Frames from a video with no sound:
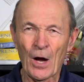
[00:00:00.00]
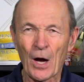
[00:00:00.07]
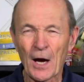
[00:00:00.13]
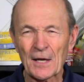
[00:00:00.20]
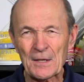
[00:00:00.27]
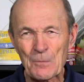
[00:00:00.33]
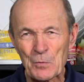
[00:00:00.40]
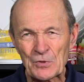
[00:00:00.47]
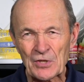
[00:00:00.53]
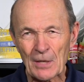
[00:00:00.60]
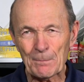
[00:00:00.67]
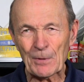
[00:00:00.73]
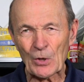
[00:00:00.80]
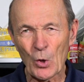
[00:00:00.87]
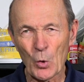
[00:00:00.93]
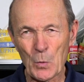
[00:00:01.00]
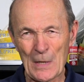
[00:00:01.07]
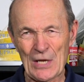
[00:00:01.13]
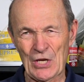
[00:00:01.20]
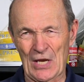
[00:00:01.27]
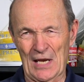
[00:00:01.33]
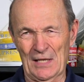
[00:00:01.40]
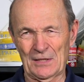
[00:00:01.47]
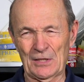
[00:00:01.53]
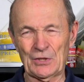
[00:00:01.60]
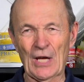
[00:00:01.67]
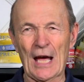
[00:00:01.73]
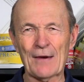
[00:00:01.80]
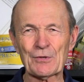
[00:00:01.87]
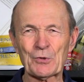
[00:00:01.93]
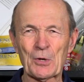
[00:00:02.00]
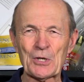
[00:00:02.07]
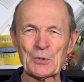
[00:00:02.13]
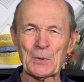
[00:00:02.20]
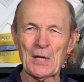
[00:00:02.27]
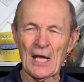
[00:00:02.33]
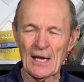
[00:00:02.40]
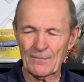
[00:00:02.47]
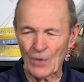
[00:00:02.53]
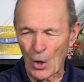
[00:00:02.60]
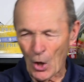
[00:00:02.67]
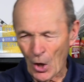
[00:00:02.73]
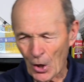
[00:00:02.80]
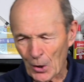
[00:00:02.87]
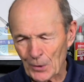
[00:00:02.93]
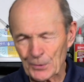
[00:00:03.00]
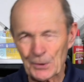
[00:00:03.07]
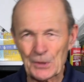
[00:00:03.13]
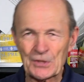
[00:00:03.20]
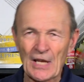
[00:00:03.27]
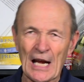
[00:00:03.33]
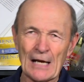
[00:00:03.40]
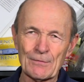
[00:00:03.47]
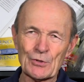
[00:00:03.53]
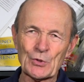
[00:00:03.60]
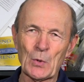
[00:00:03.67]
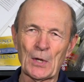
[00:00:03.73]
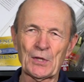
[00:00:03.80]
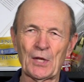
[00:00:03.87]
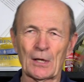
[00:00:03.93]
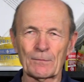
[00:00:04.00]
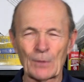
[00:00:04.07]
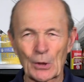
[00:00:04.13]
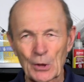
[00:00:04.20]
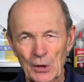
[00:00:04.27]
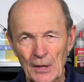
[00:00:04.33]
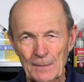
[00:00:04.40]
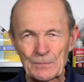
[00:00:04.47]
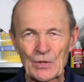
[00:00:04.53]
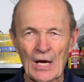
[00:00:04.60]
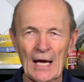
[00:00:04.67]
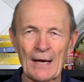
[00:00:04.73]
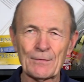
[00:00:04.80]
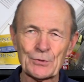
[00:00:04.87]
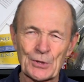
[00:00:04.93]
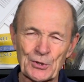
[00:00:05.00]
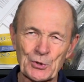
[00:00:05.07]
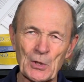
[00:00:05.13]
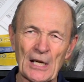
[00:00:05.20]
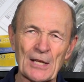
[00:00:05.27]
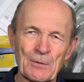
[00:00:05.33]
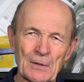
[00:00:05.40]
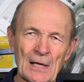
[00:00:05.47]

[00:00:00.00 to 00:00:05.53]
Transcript: On a typical weekend, the dive stores would have all their divers going there for club dives, for training,